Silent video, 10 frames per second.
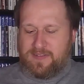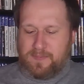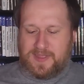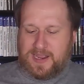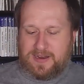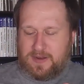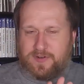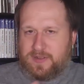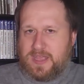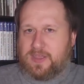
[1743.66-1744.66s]
something I'd
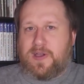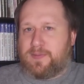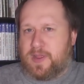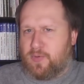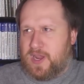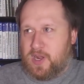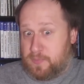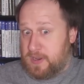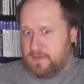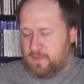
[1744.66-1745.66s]
ever like go out of my way or
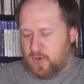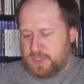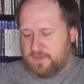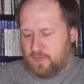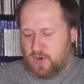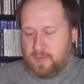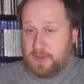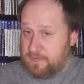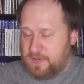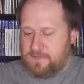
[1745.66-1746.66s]
pay a fortune for,
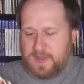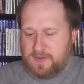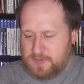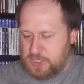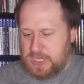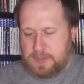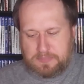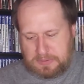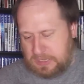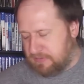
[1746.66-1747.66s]
but if I find them cheap,
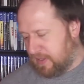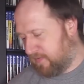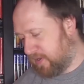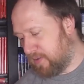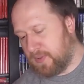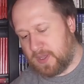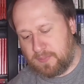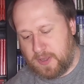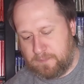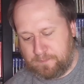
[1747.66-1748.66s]
I'll definitely pick
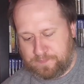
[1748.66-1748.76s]
them up.